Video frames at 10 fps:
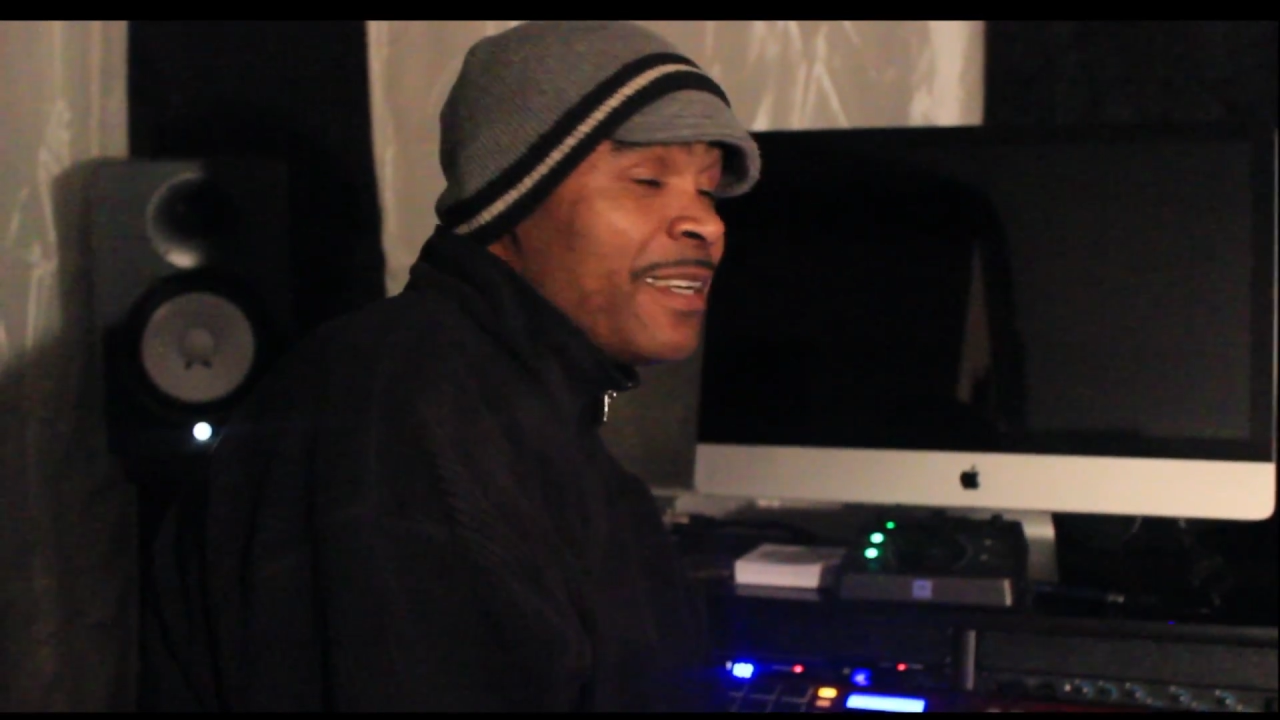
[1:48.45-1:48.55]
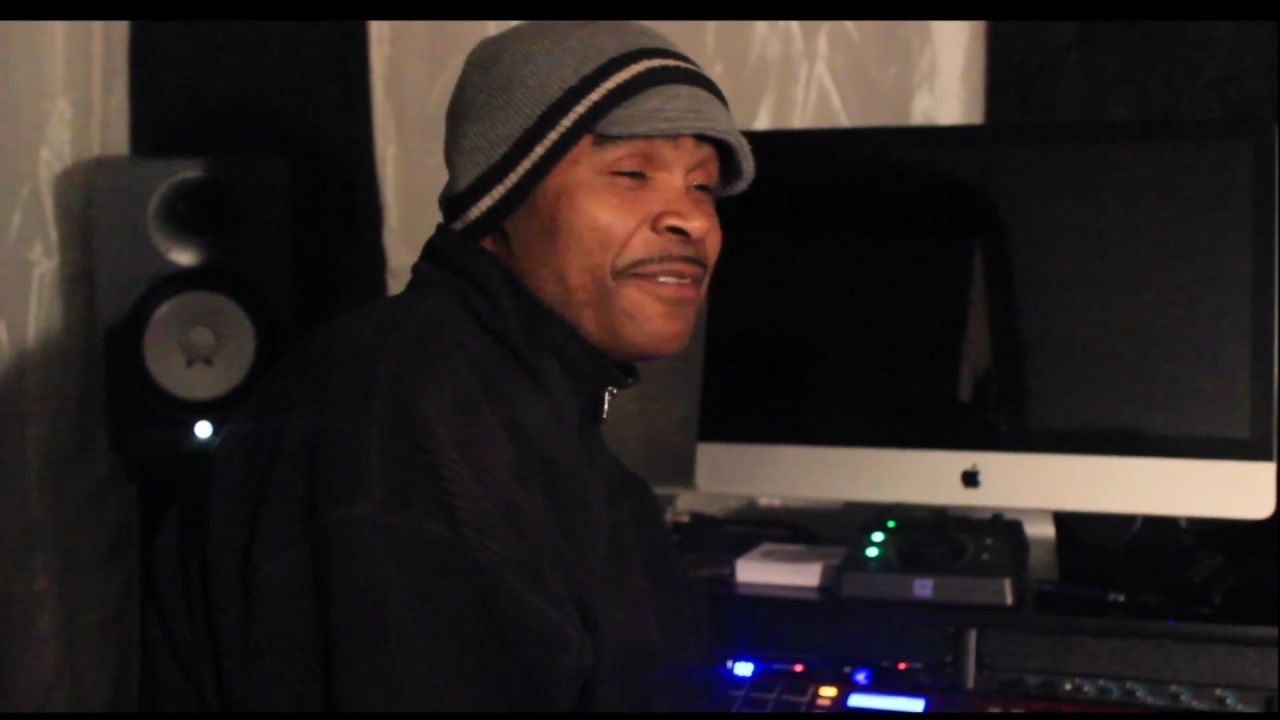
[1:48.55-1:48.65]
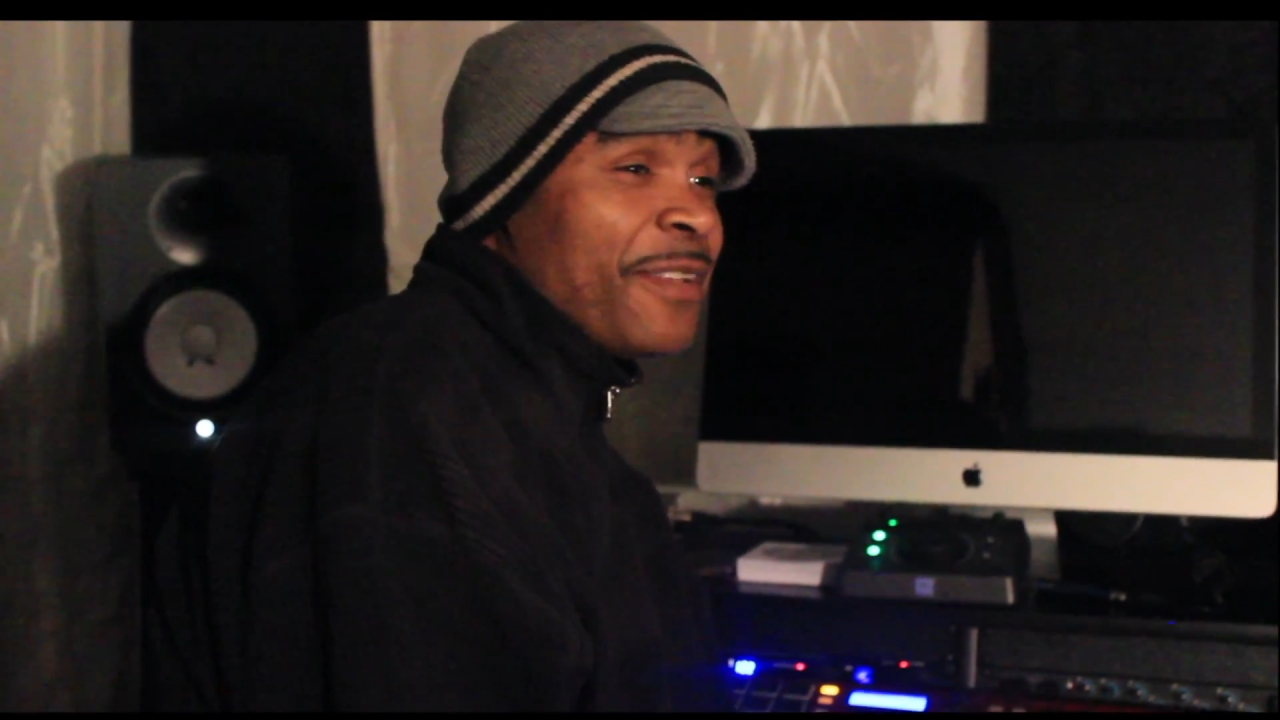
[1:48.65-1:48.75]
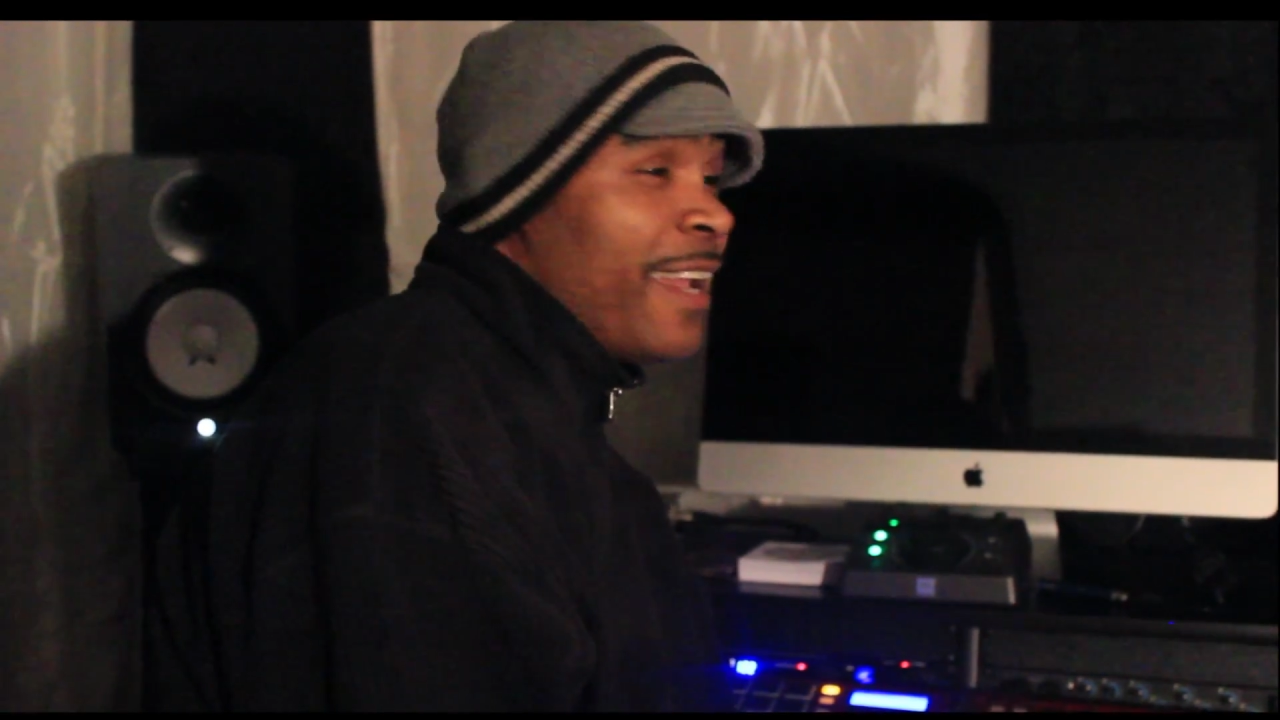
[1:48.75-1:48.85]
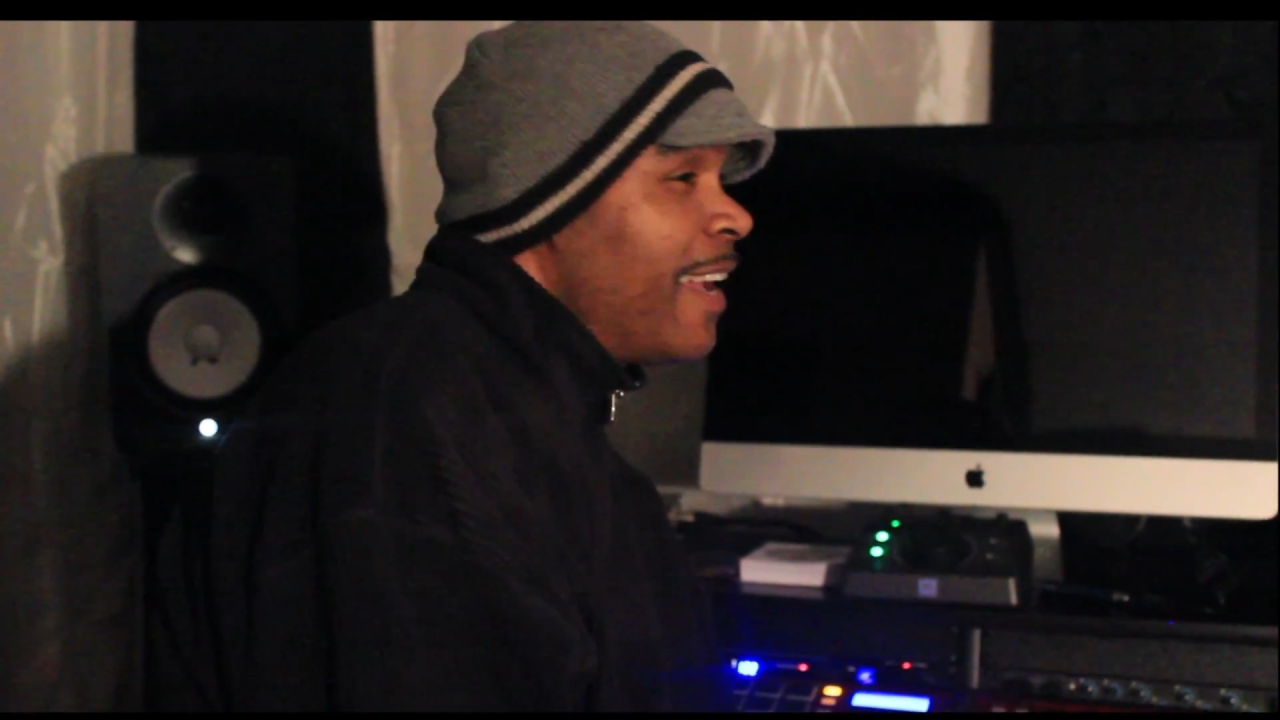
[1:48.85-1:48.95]
but
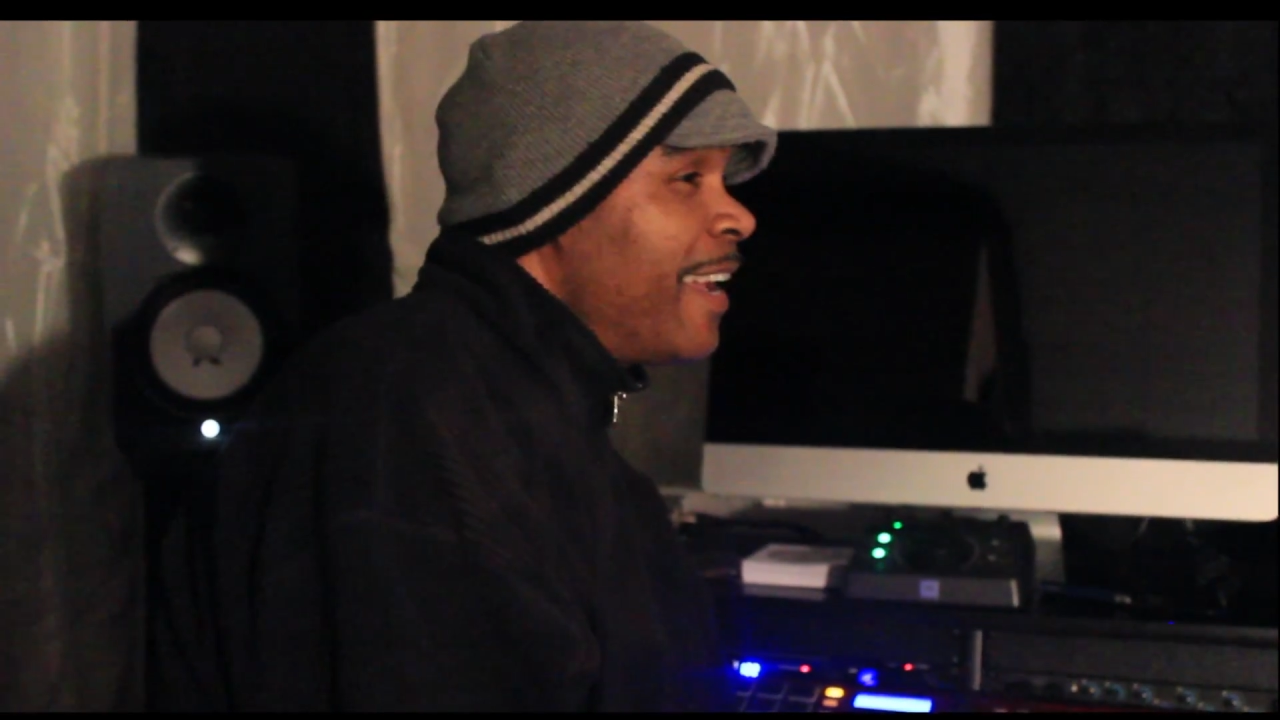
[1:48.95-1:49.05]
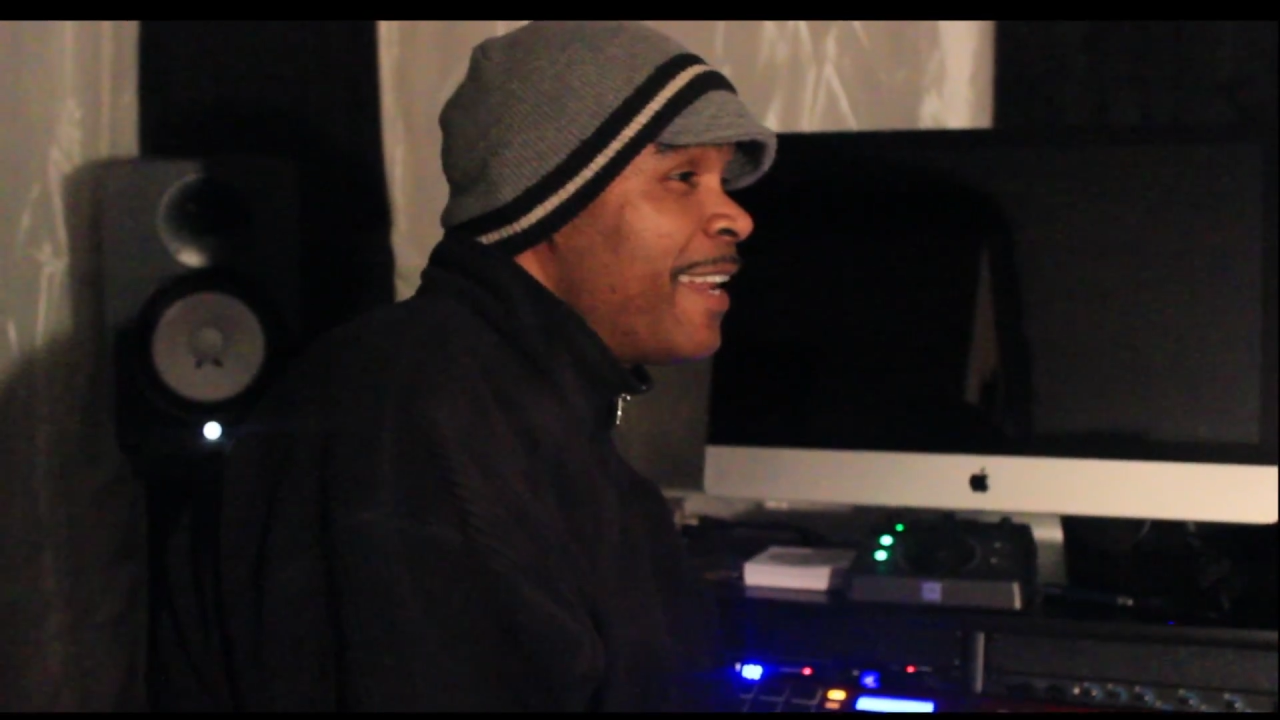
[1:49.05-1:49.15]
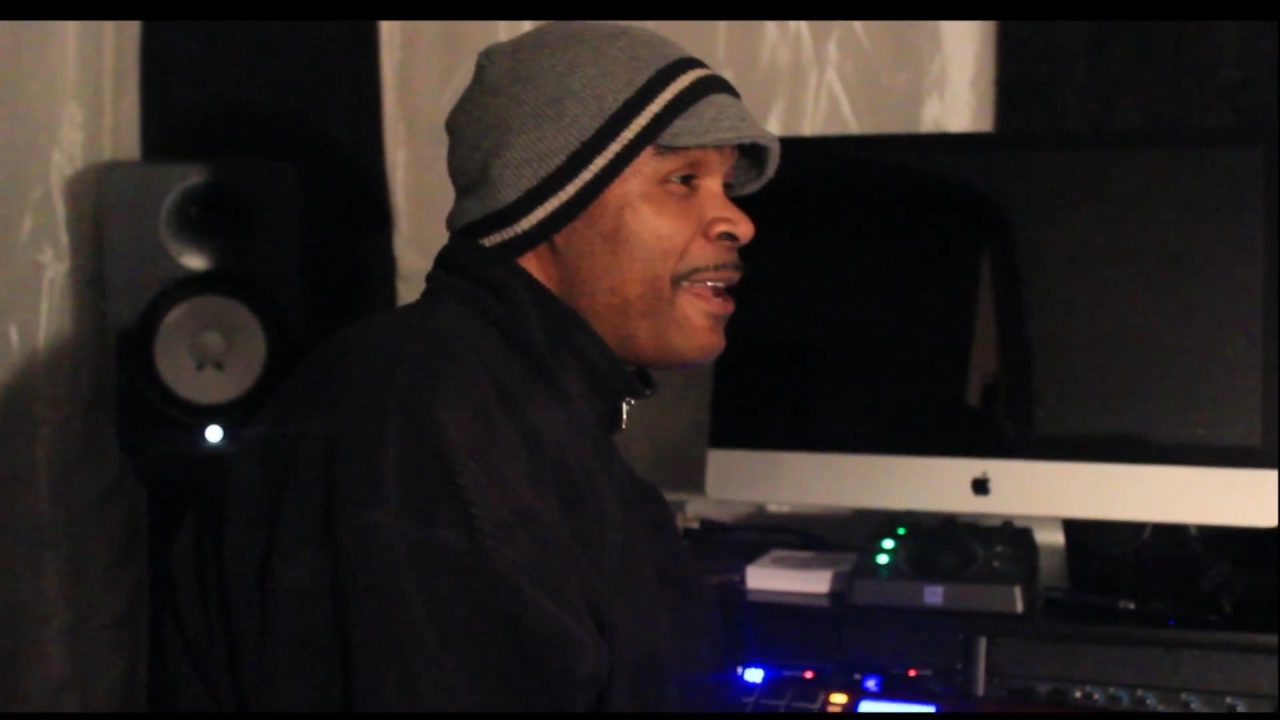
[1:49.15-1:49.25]
if your head